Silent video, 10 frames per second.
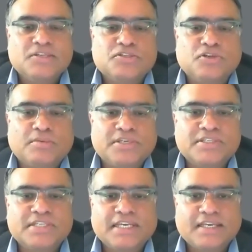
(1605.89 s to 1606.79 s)
So
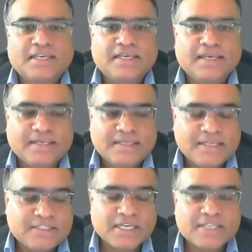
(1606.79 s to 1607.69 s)
obviously
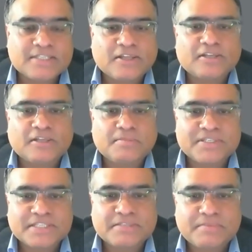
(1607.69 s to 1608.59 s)
it's just not the
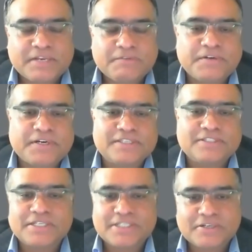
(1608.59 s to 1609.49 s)
business benefit,
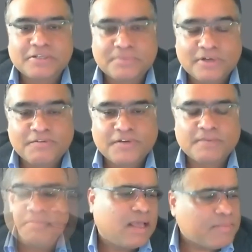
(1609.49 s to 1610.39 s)
it's just not the profit.